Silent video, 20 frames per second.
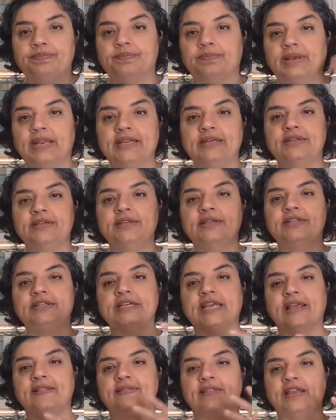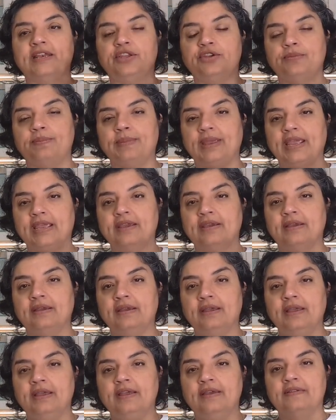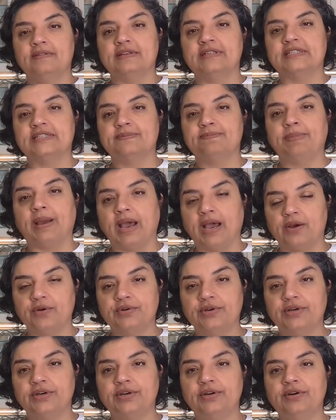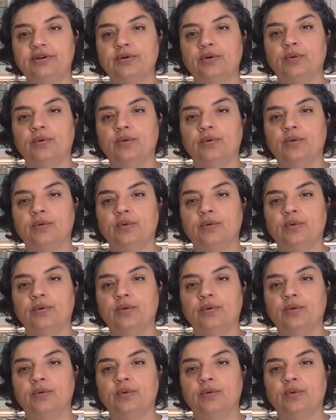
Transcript: blend it, and then you make this powder